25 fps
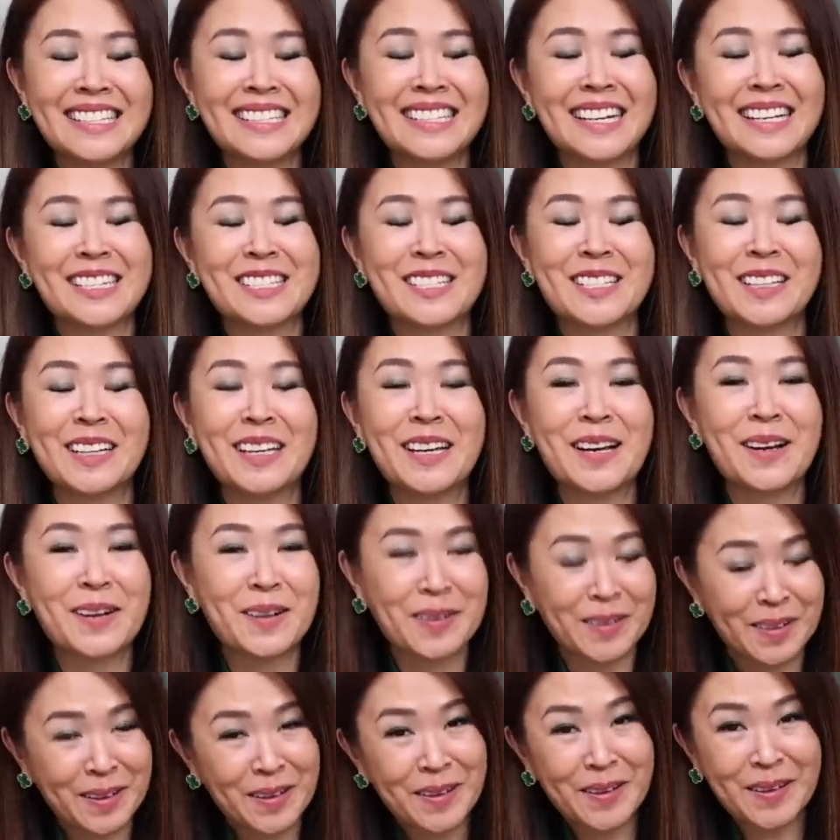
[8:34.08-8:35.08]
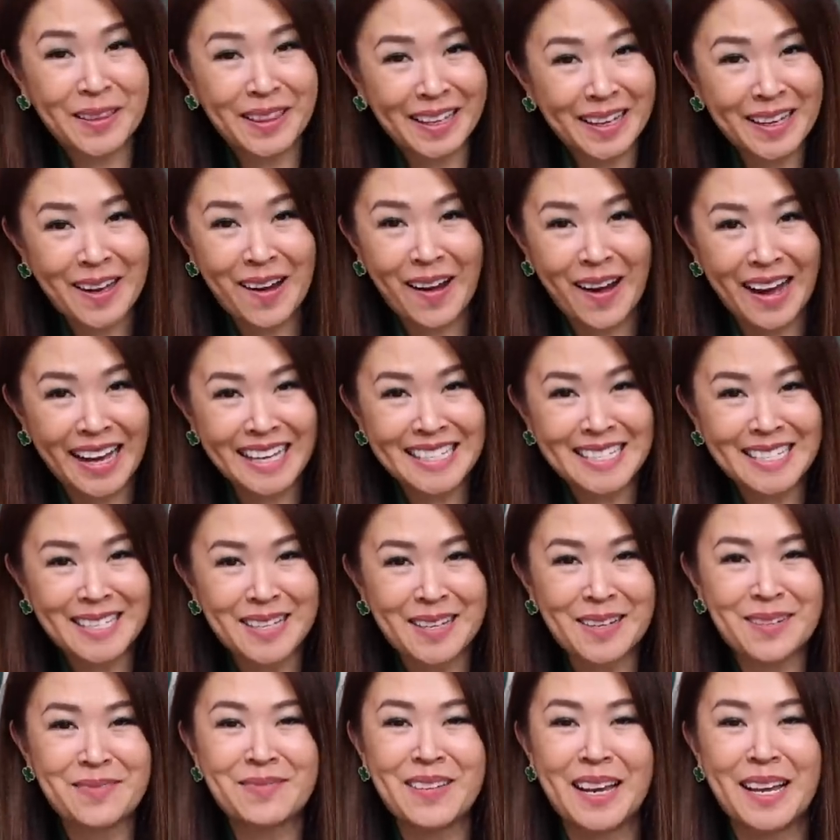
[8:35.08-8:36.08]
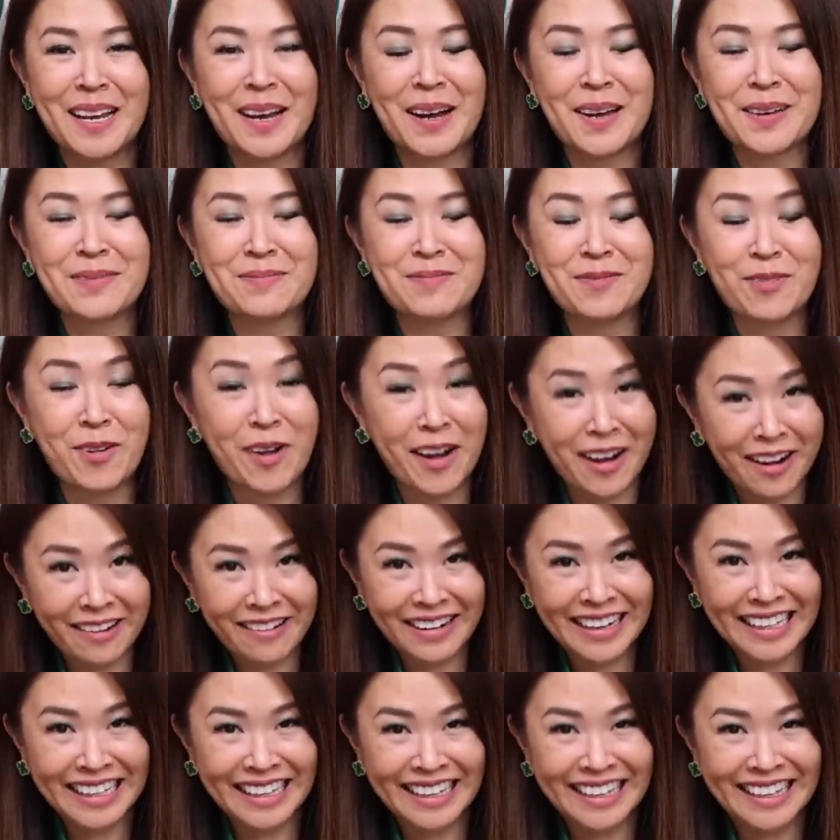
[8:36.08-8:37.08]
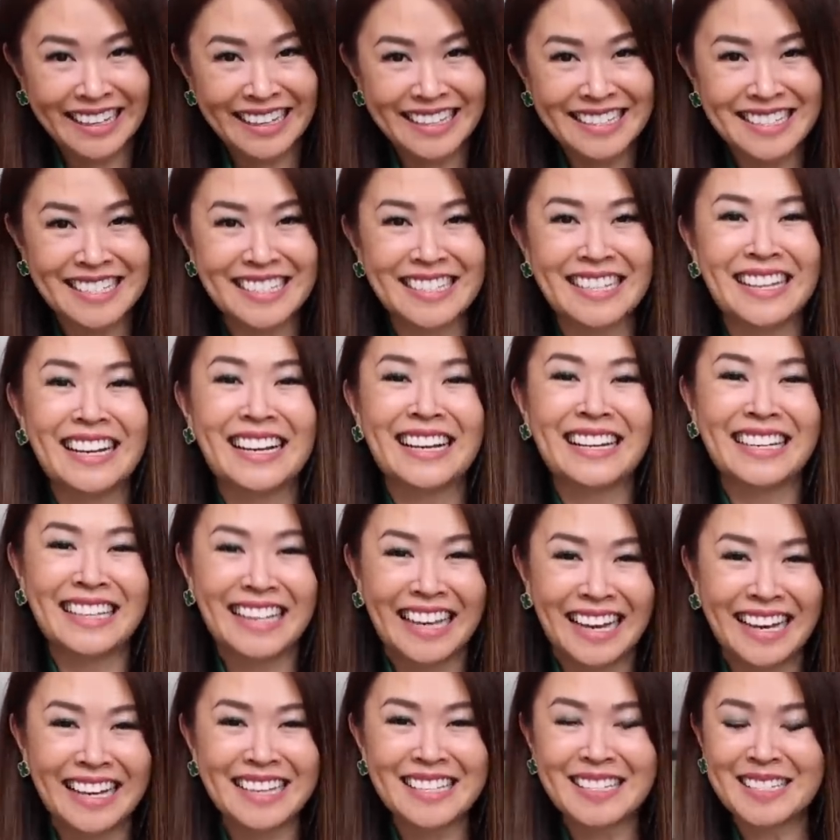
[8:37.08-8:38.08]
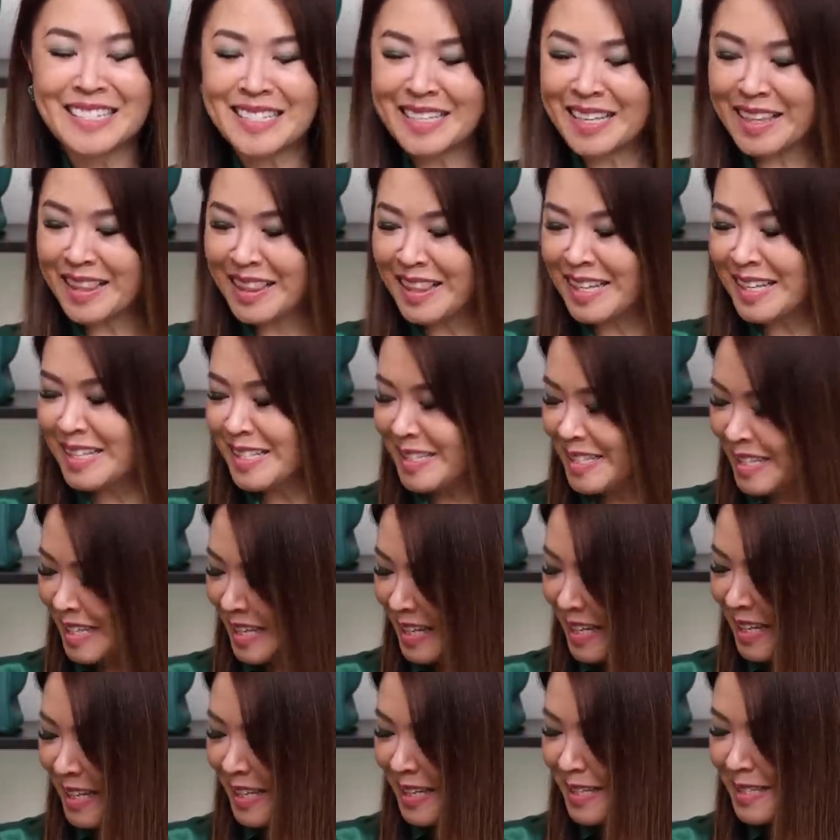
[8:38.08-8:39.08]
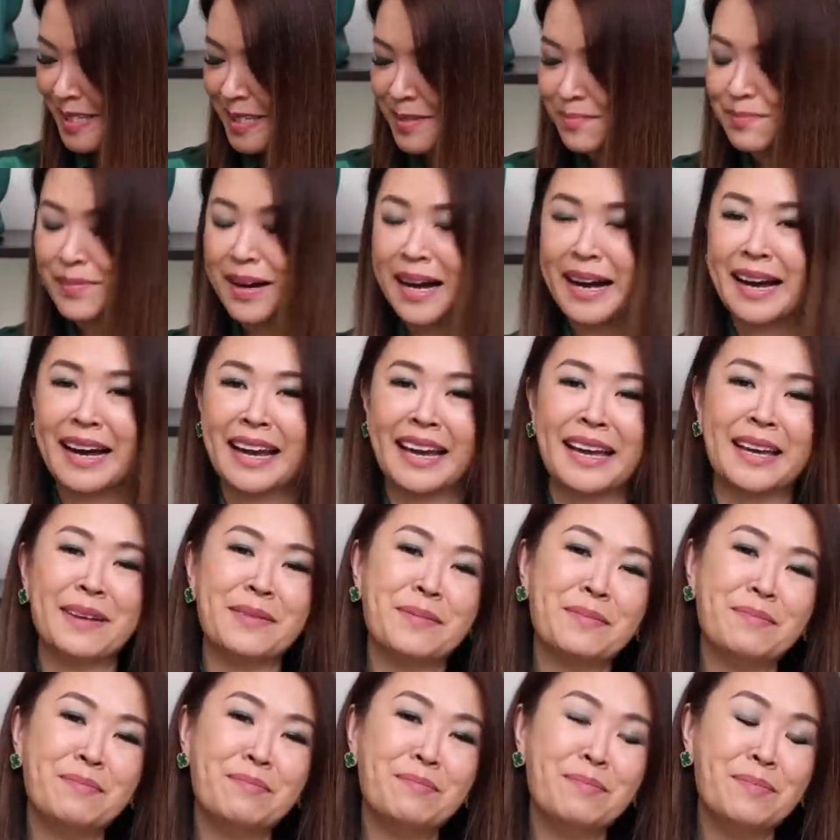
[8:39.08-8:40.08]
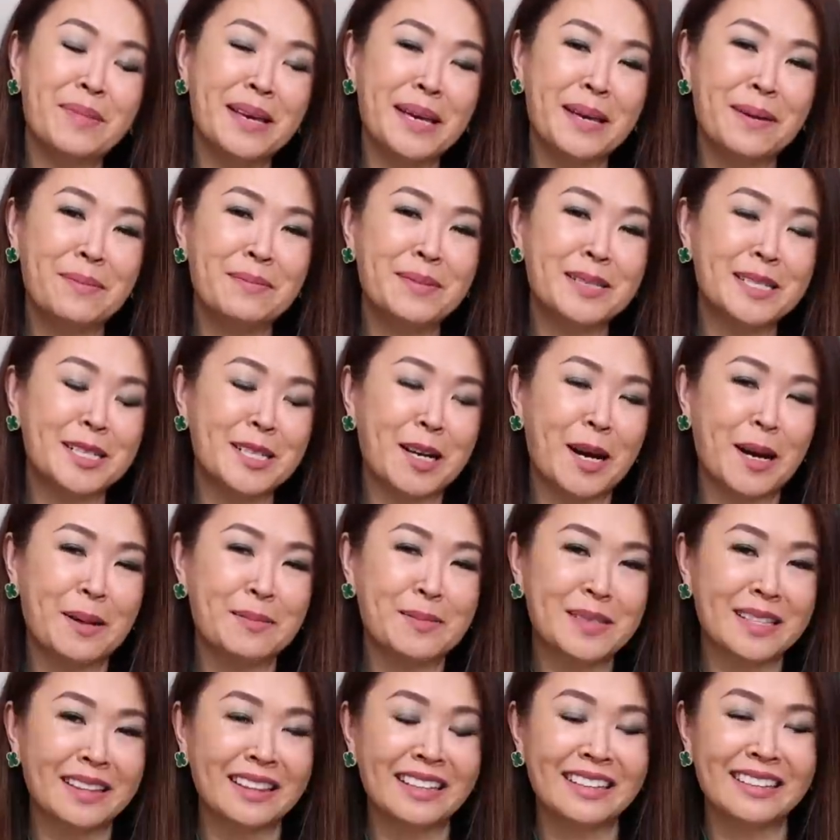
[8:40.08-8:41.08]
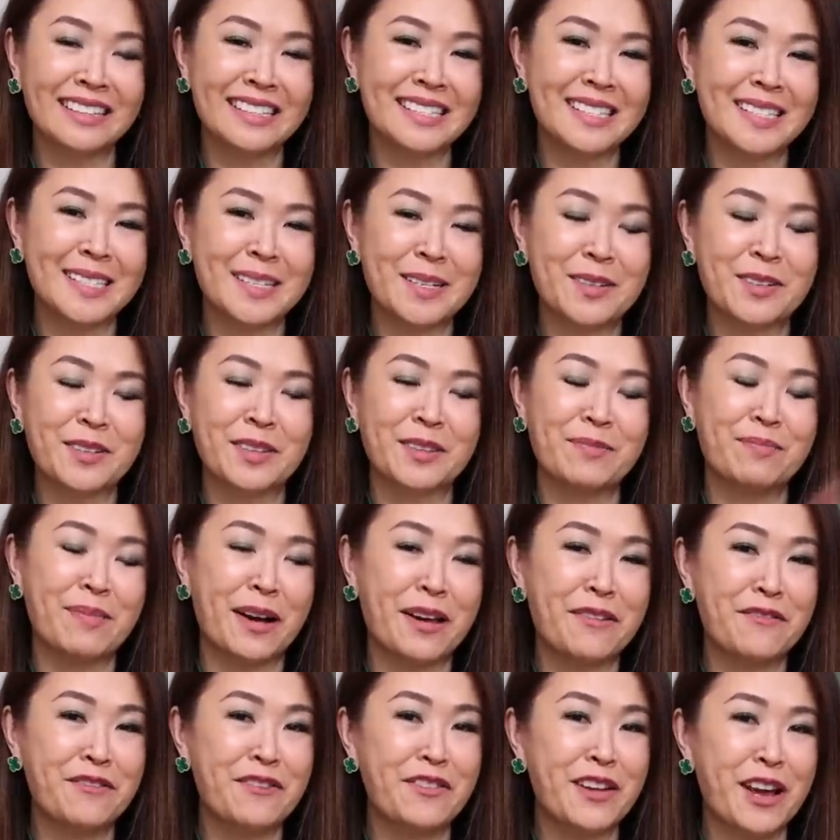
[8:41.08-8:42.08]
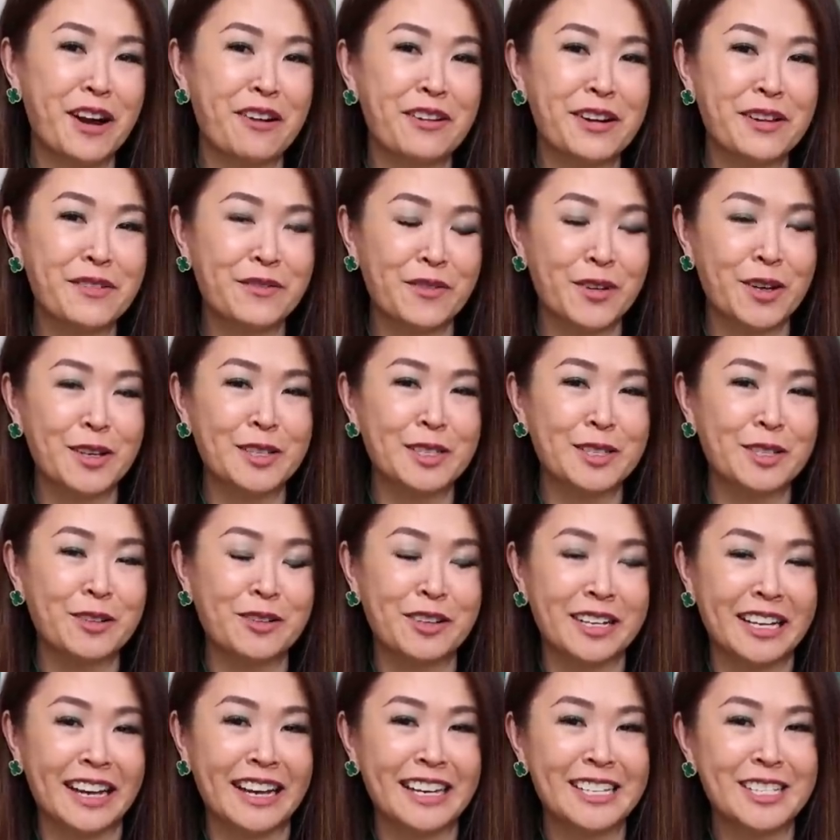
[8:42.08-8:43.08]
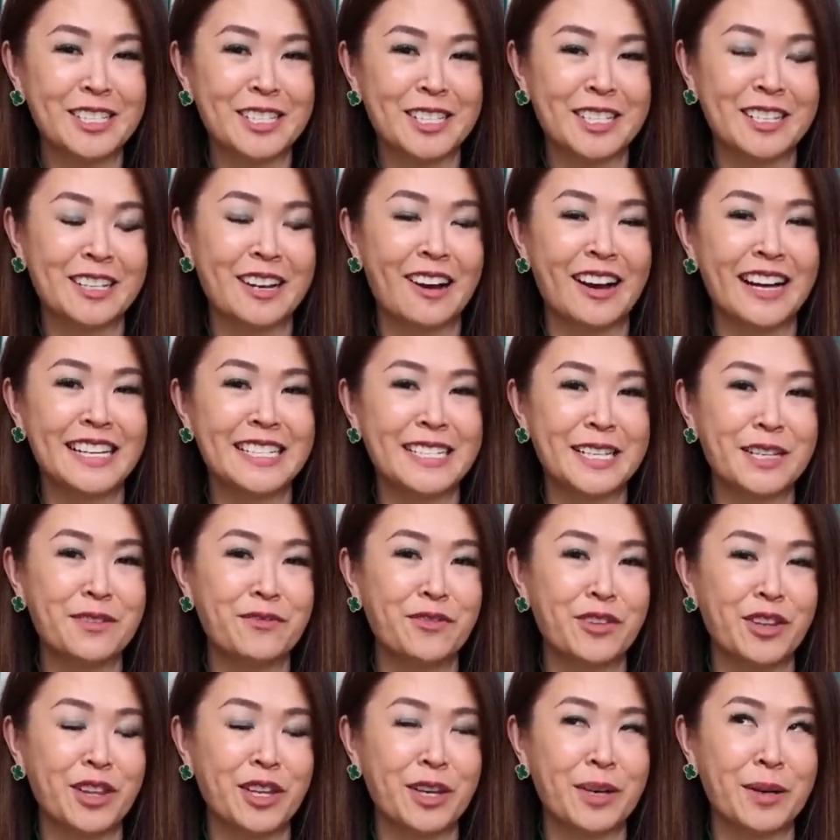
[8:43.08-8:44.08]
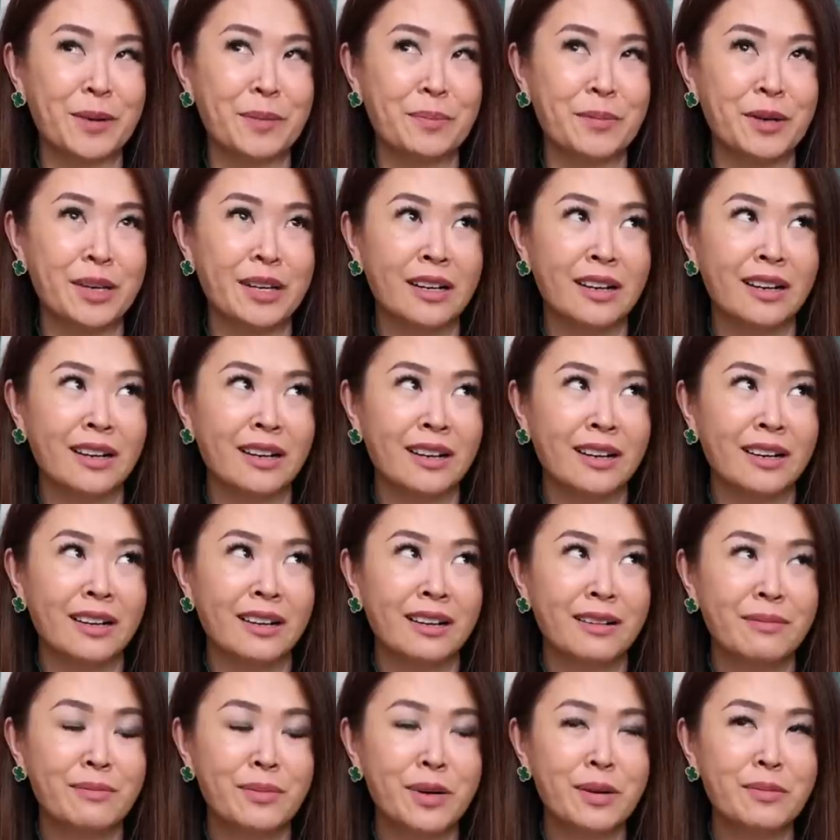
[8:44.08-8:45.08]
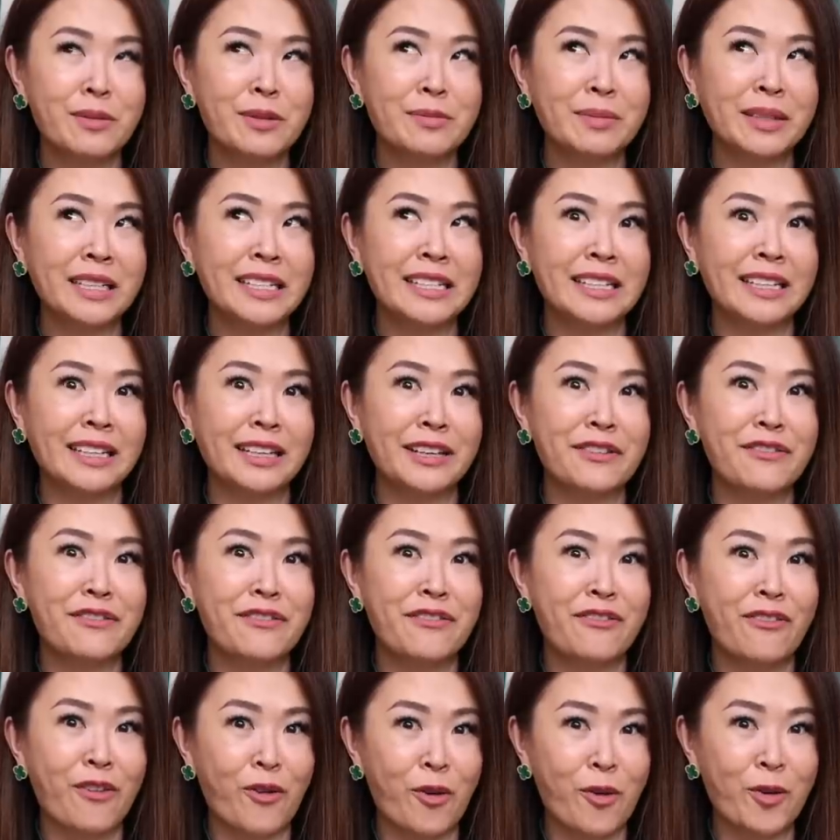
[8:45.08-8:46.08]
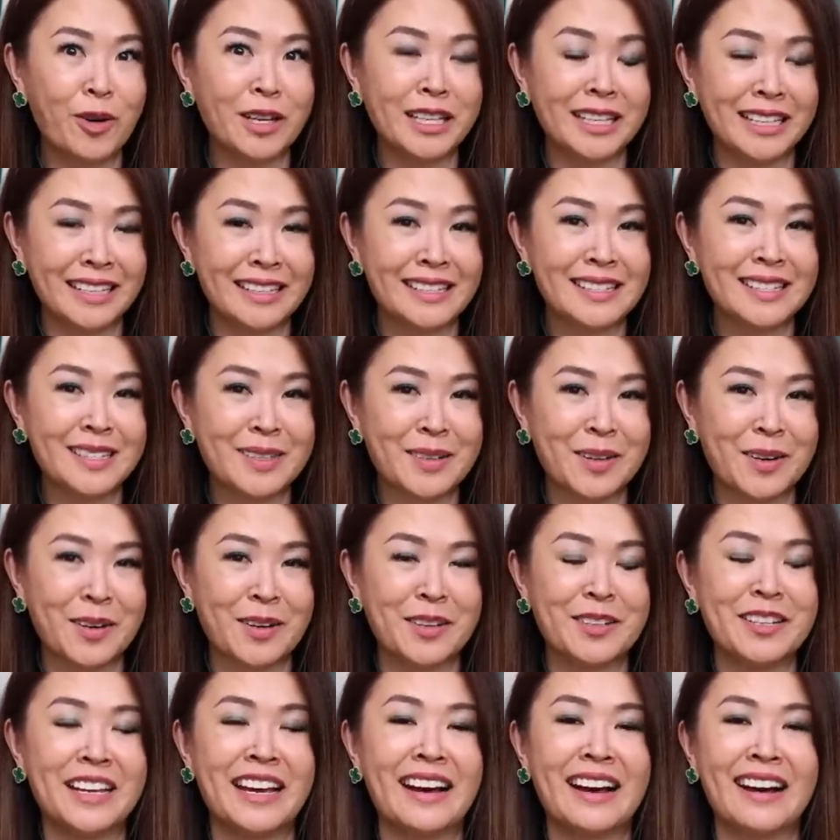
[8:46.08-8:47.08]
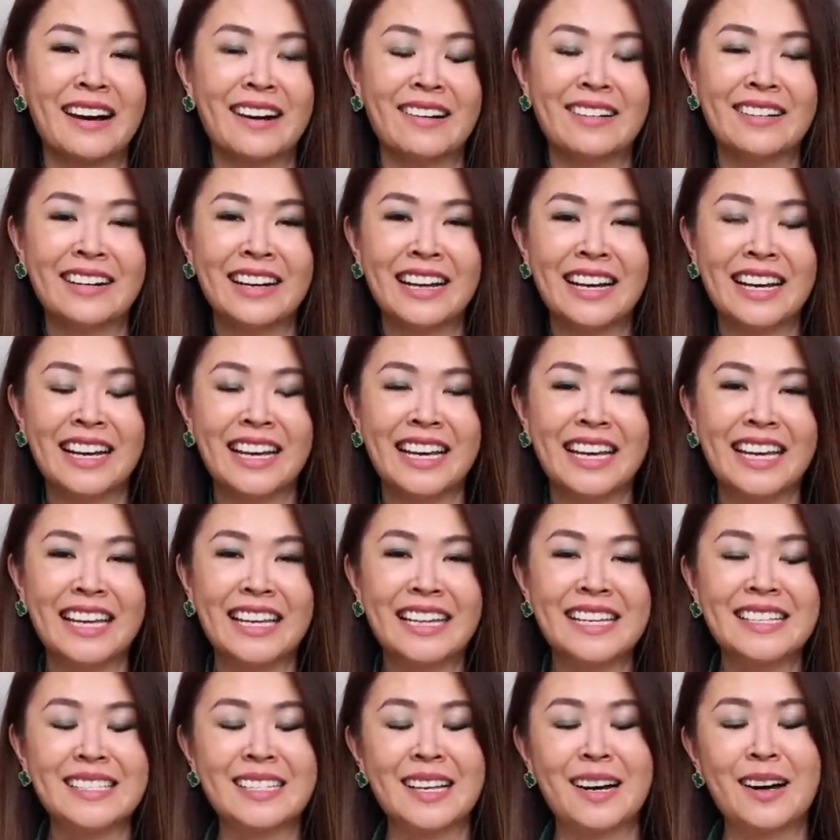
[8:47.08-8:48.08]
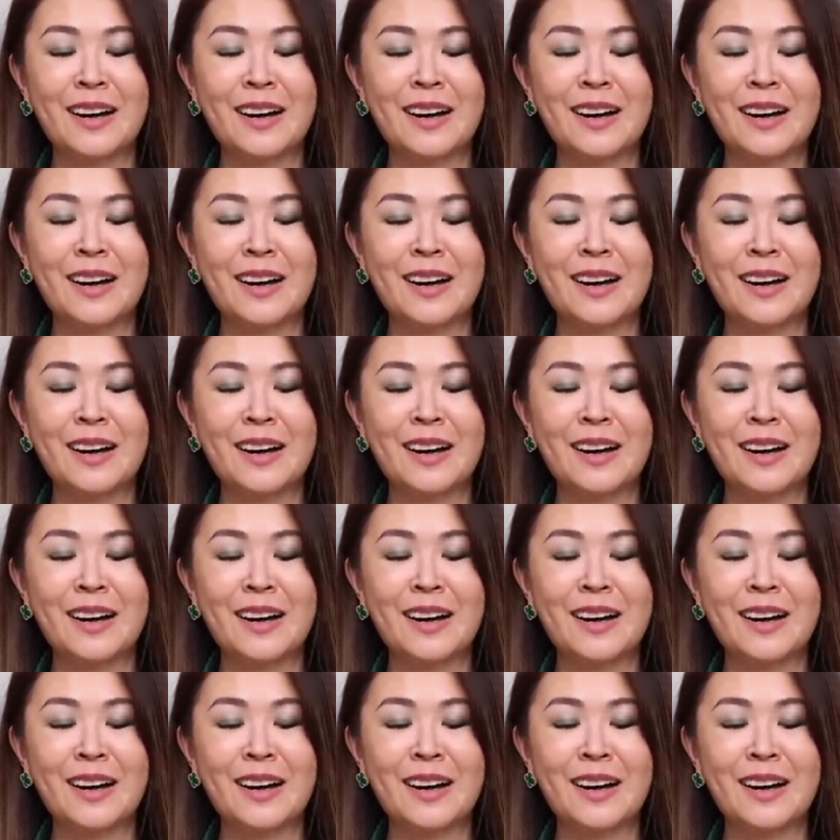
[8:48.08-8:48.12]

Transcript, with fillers: is actually a clothing item and I'm wearing it. Yes, this is my Mim times LilySilk, my very first creation I did for them probably nearly four years ago now. It is a